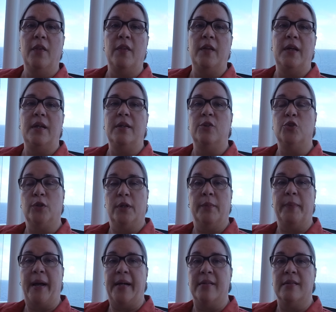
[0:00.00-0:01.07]
the trip
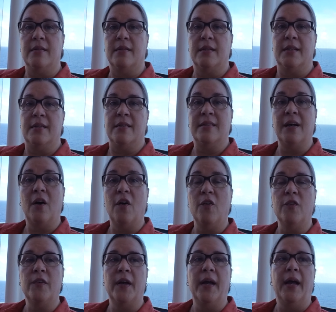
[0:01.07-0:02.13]
as itself.